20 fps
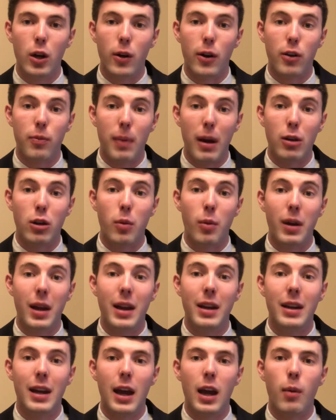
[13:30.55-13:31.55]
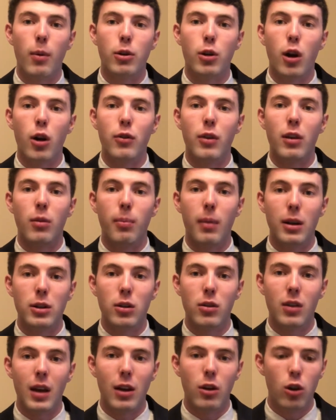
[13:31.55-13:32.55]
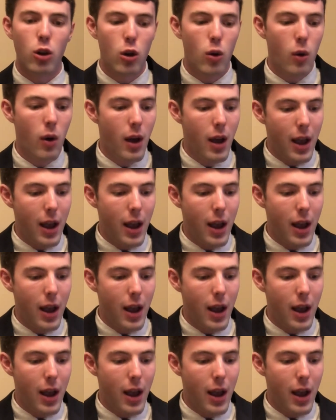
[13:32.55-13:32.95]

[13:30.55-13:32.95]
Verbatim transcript: especially when Indiana returns as much as they do,